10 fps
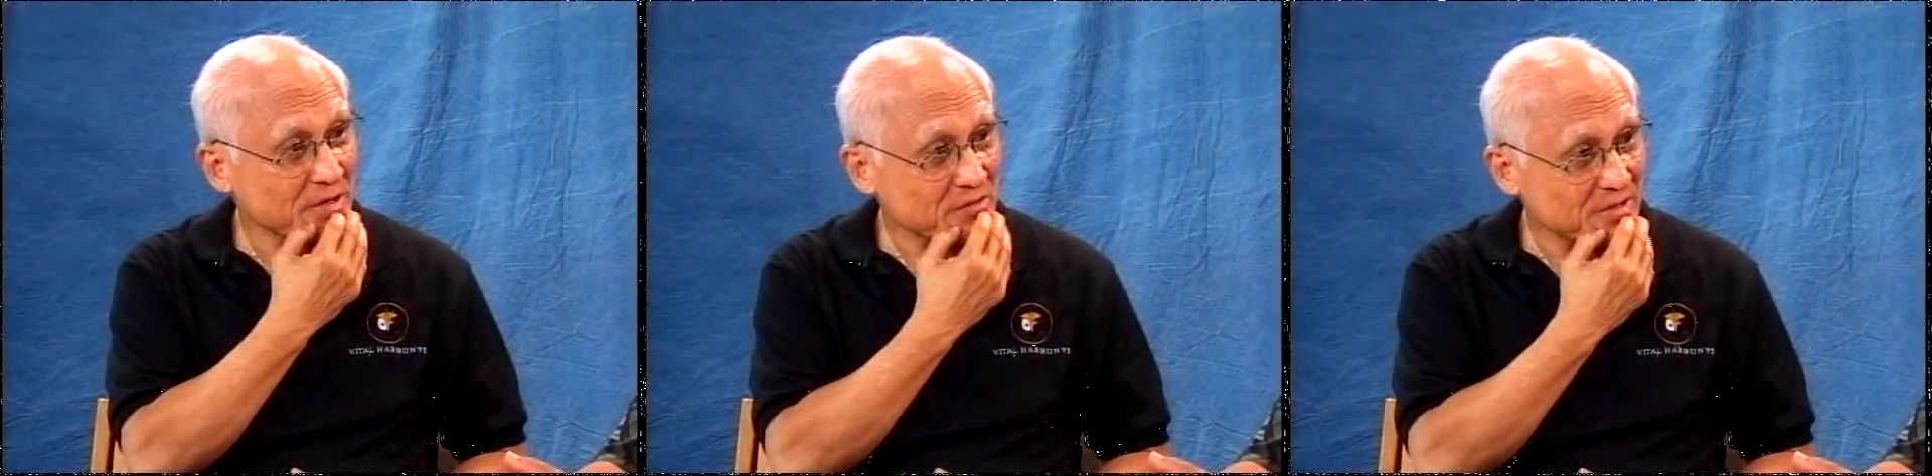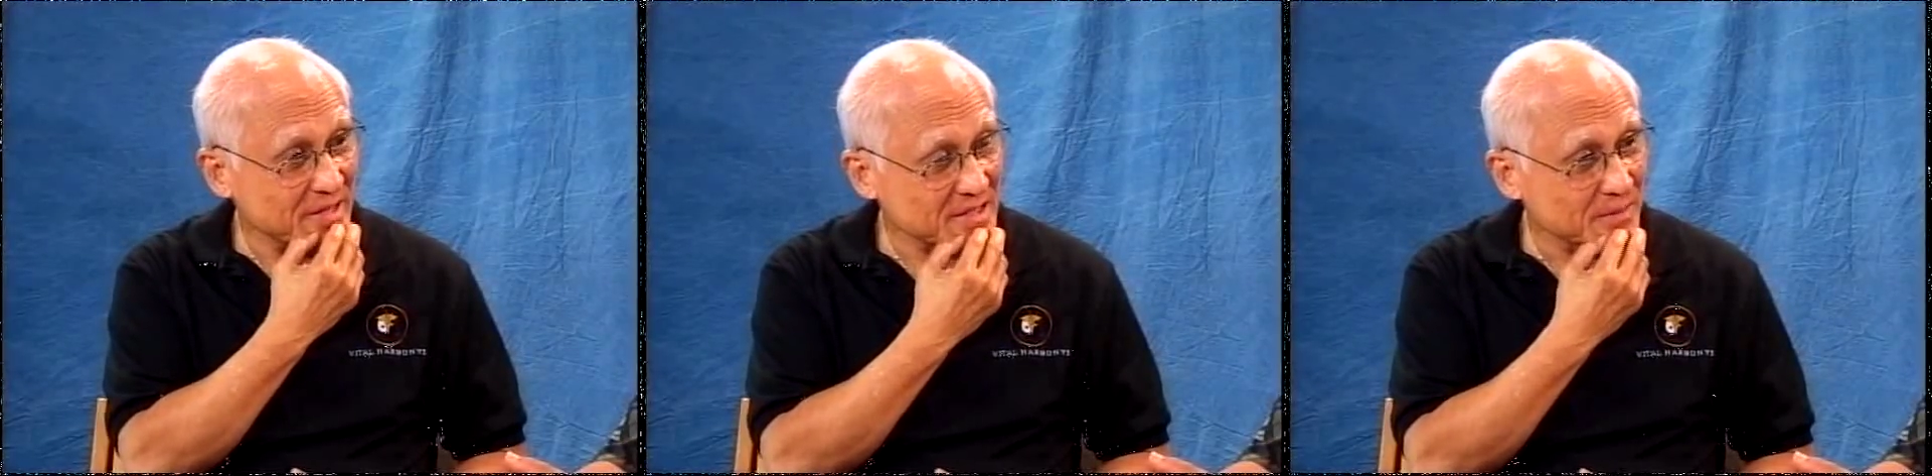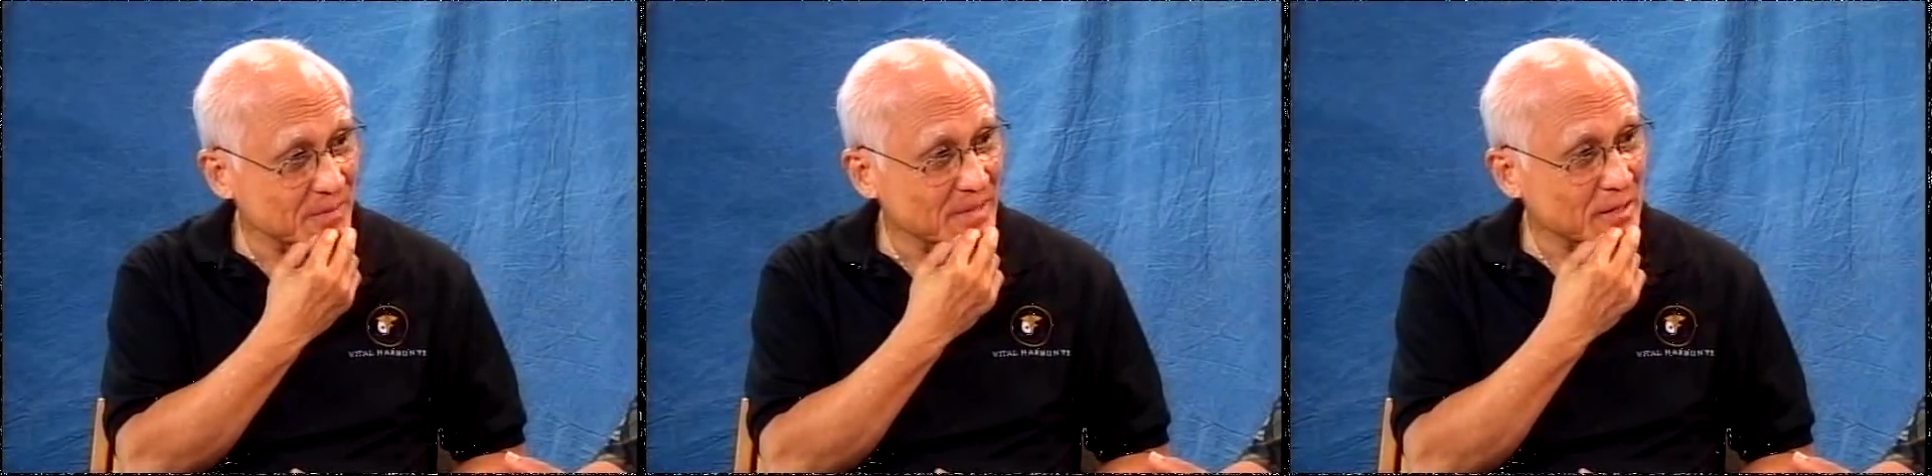We had to take
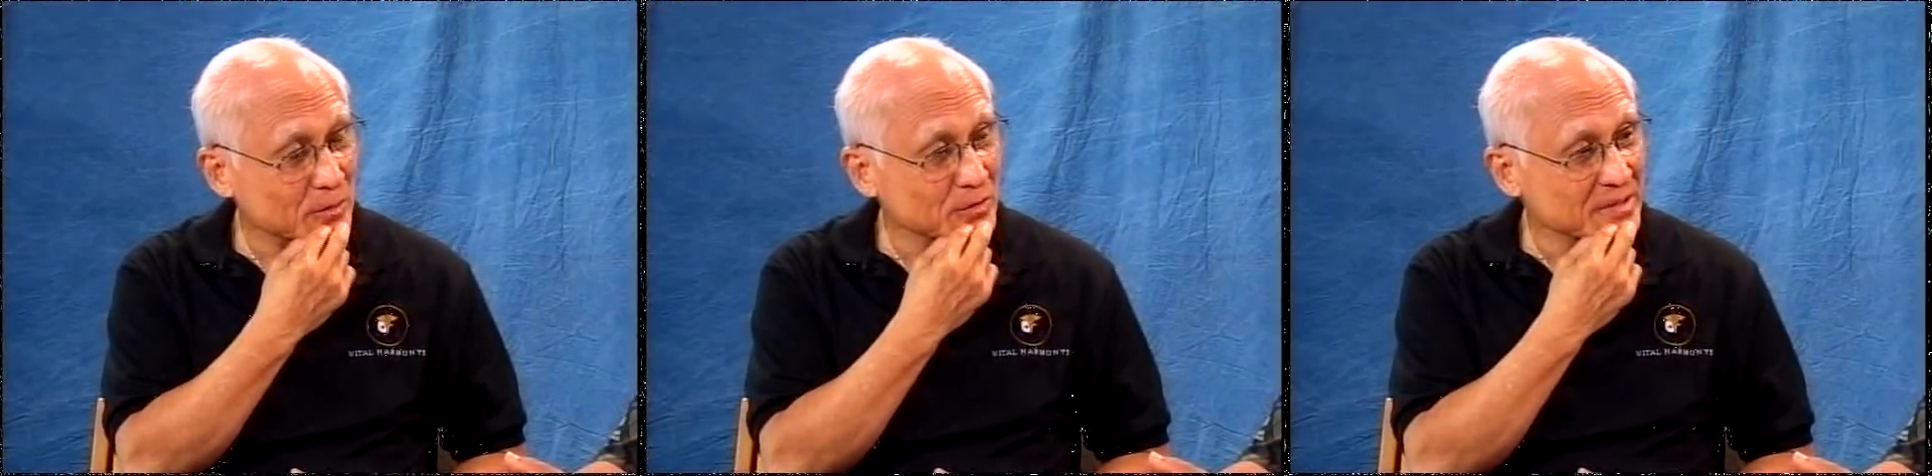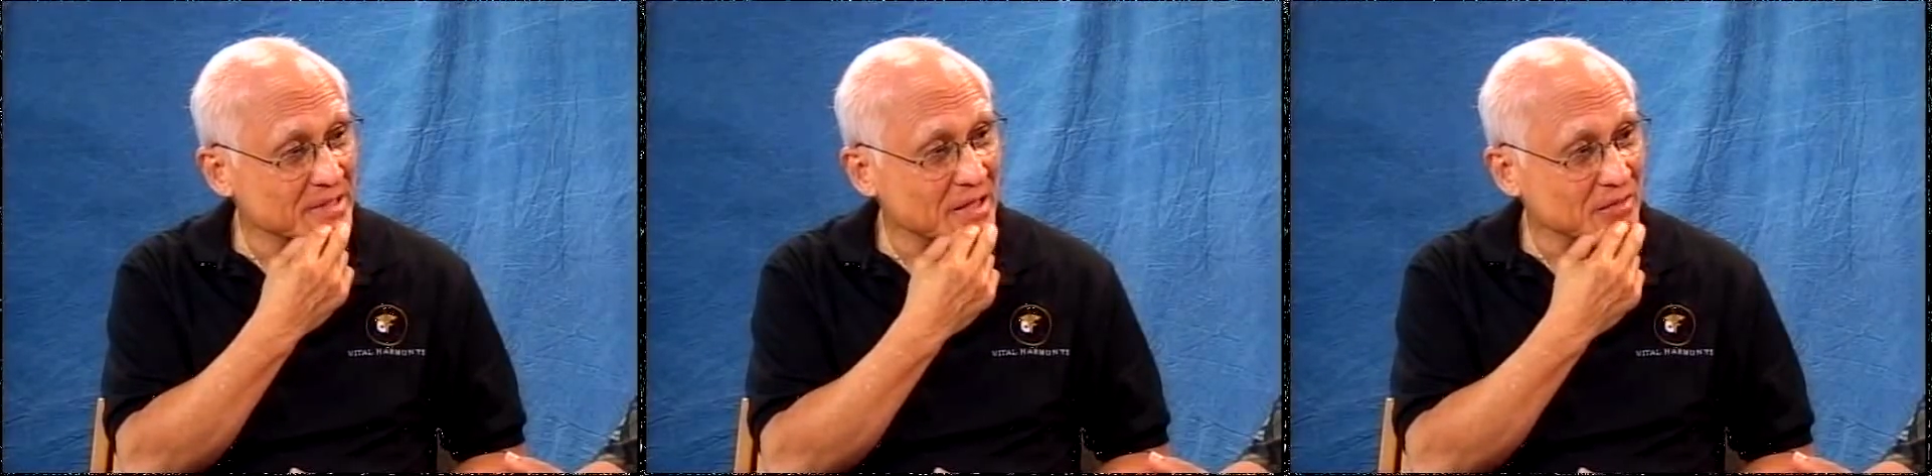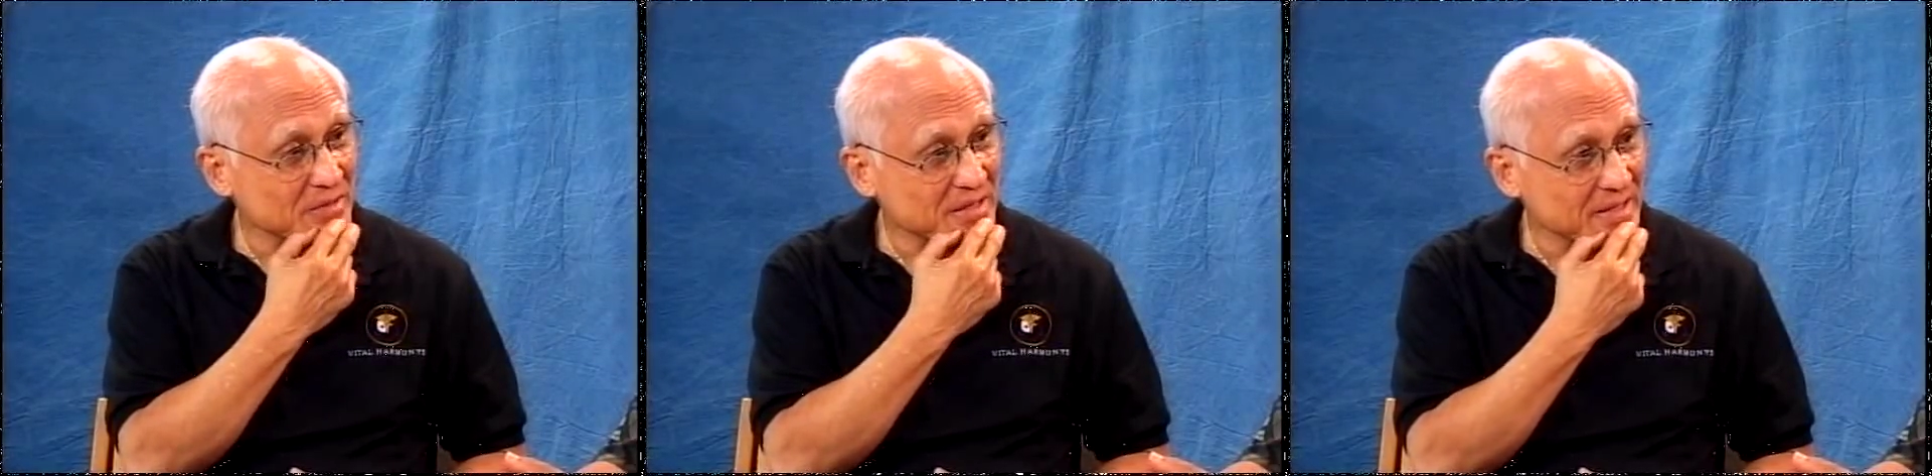some of that tooth
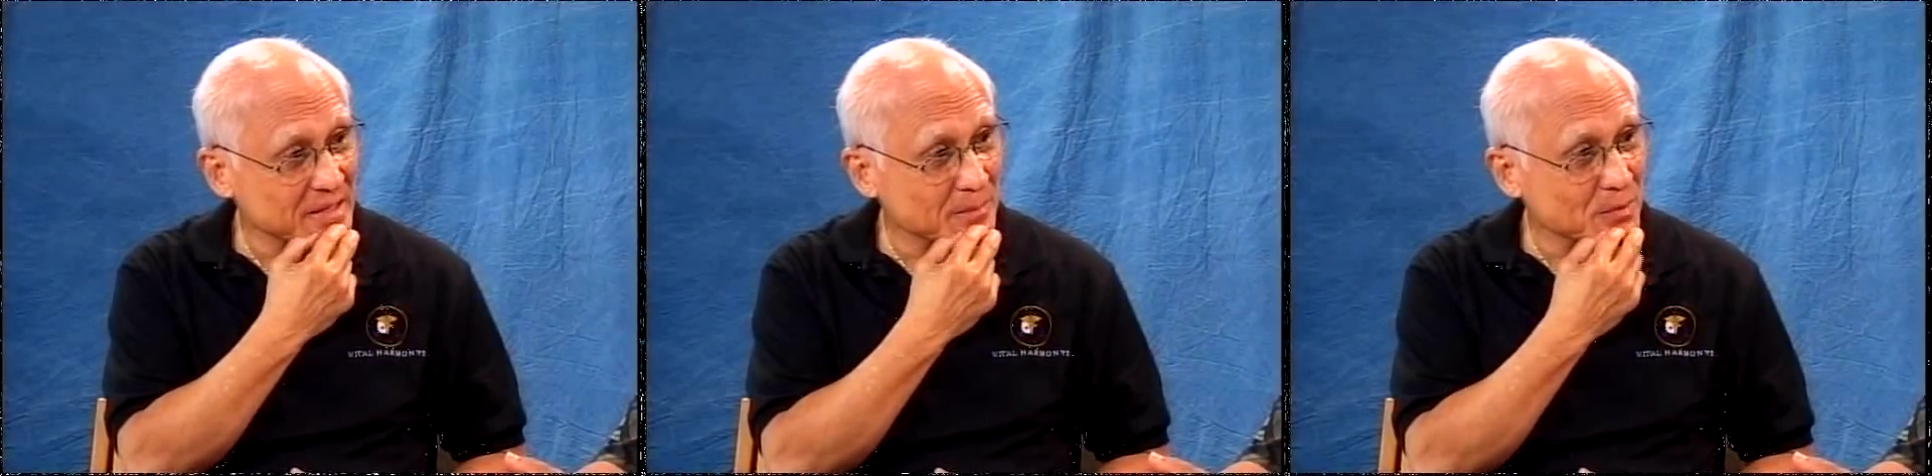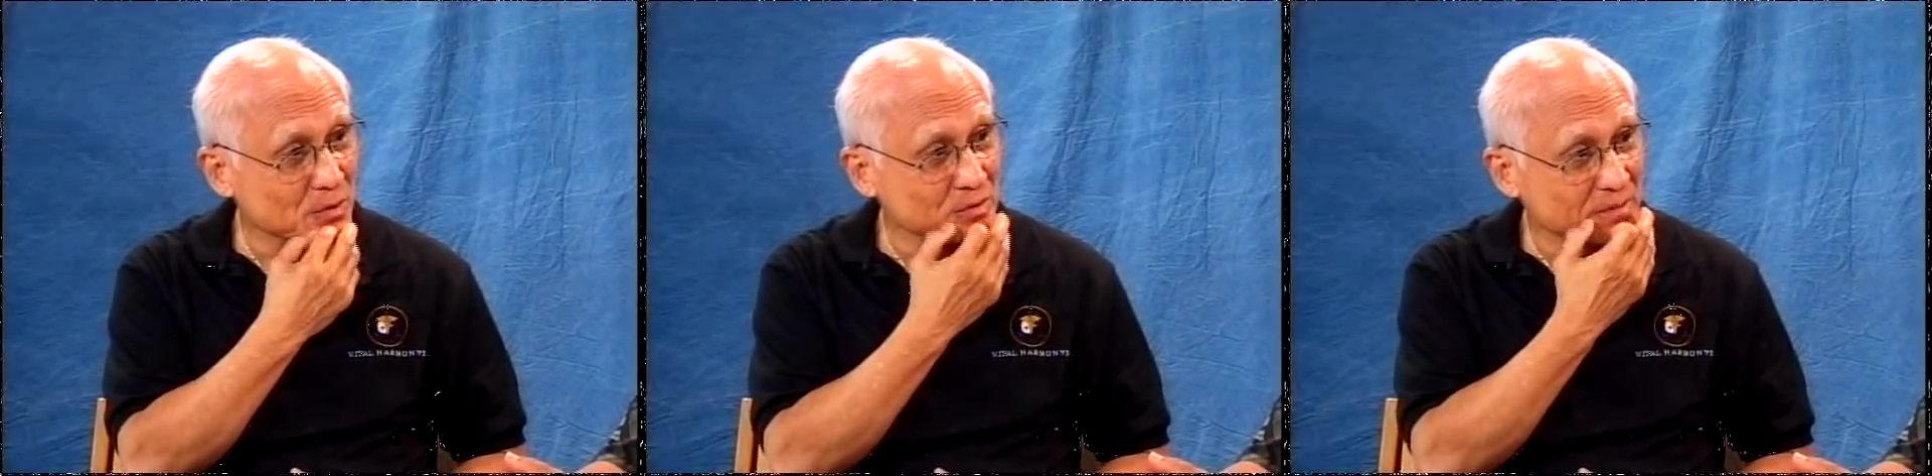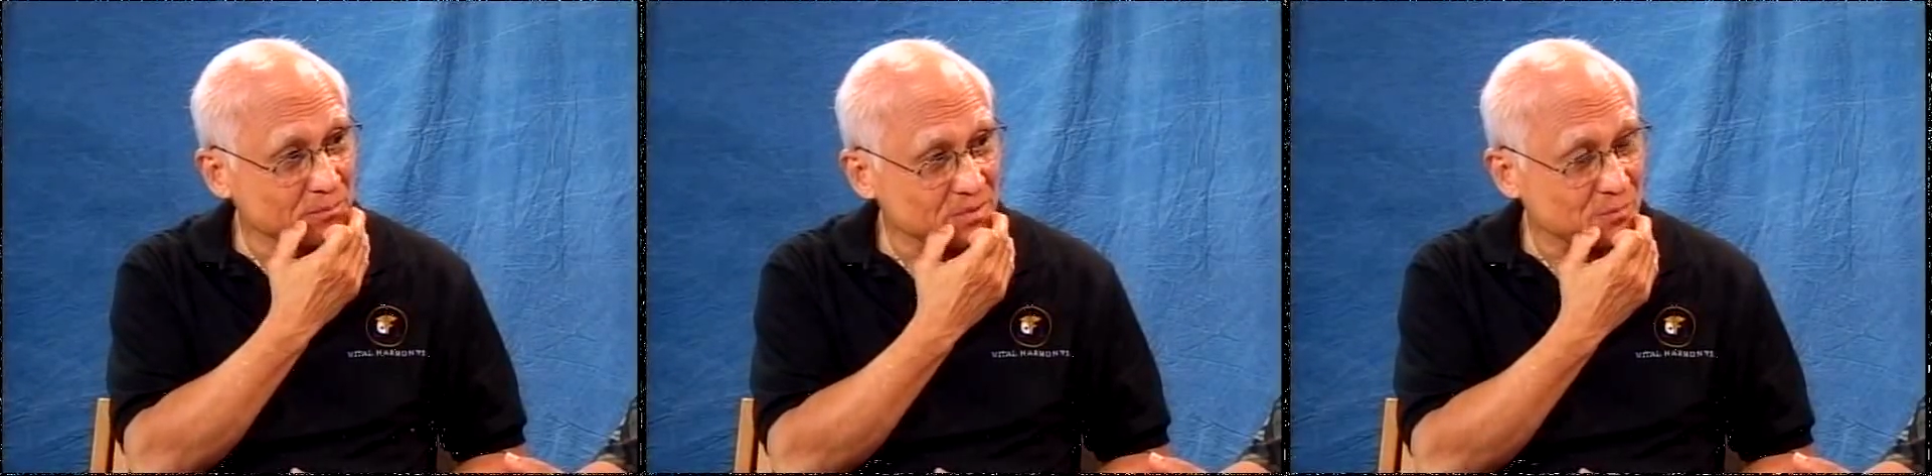out and clean the bone
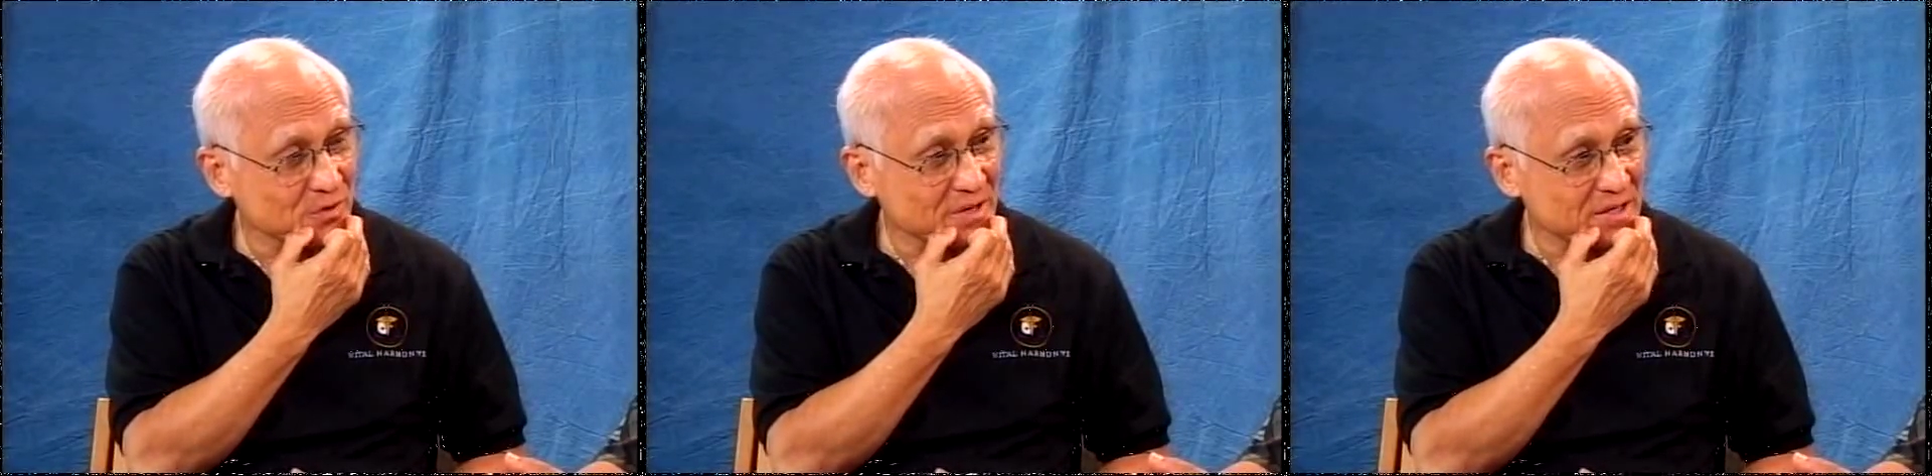and put a